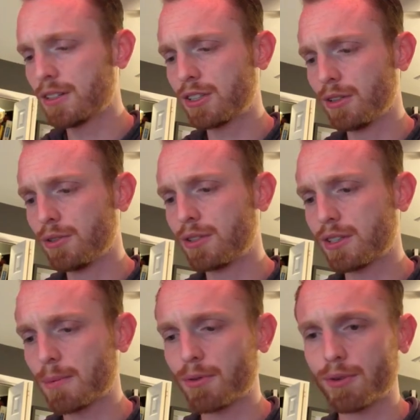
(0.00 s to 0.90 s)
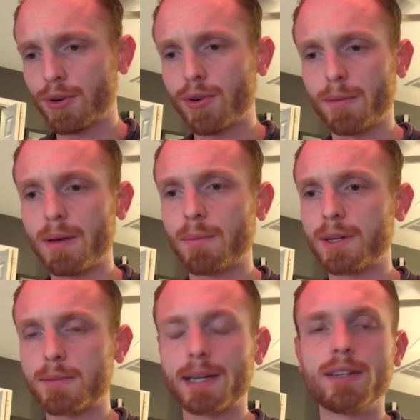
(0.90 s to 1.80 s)
she loses some of her core
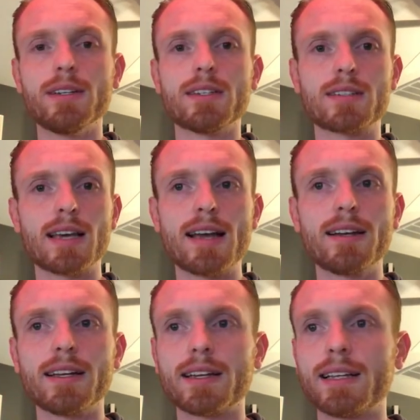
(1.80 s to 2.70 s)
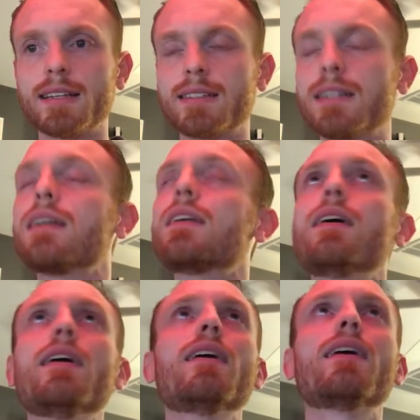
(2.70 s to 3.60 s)
memories. My goodness, the editing in that scene
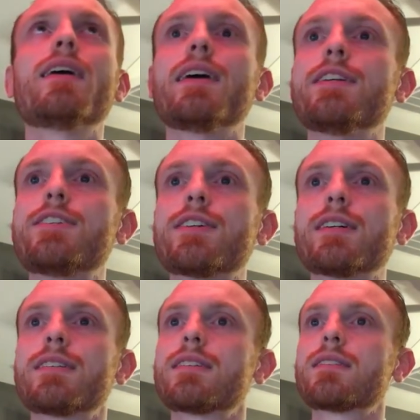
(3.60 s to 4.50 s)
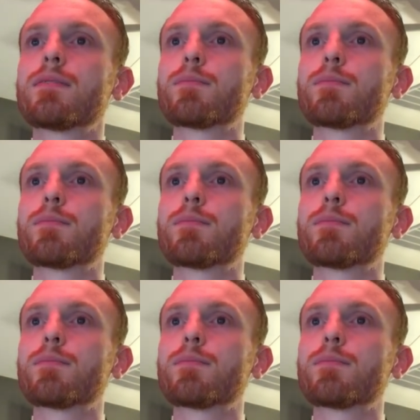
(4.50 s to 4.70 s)
is just